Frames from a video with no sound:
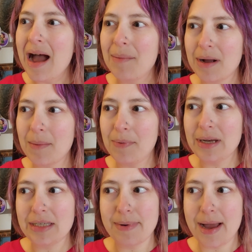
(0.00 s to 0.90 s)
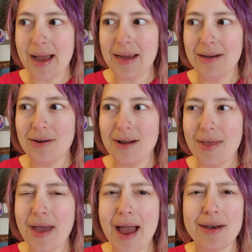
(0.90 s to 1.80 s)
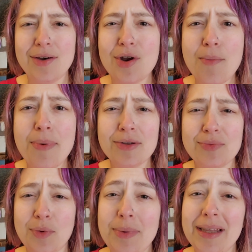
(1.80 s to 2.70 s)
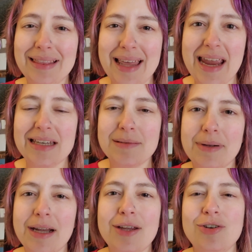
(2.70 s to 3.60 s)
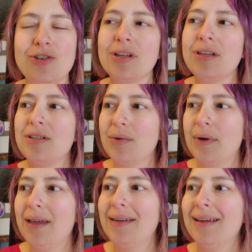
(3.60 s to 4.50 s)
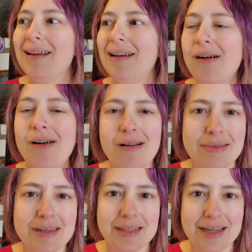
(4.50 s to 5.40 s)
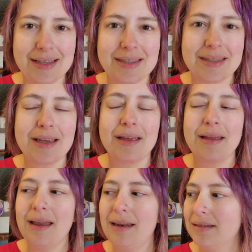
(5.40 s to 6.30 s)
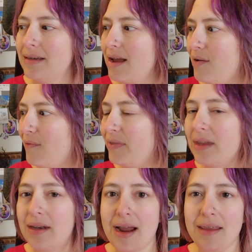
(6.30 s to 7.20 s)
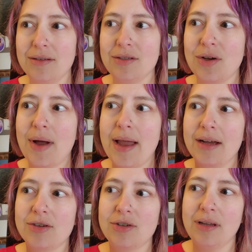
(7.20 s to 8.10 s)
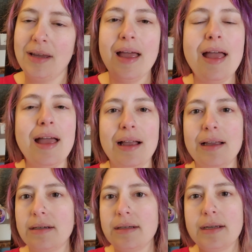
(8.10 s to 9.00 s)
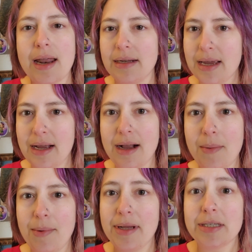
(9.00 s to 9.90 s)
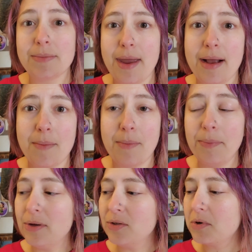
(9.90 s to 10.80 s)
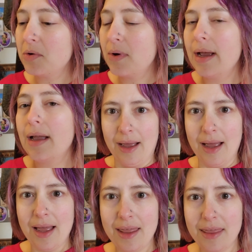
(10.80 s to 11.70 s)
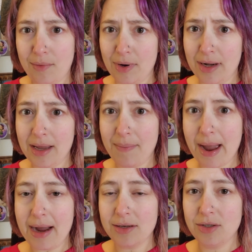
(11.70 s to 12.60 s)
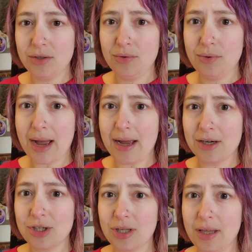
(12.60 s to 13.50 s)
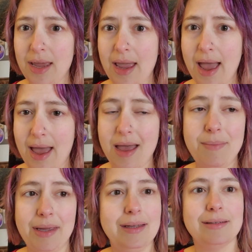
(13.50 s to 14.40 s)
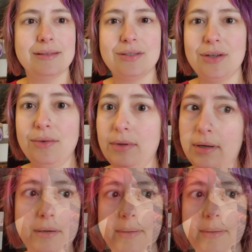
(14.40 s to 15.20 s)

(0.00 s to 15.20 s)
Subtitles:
I'm a couple days behind on that. No bills will be late, but I usually do it on the 6th. It is now the 9th. So I actually got to take a couple minutes to pay a couple bills real quick. Then we're going to get back to actually hemming. So there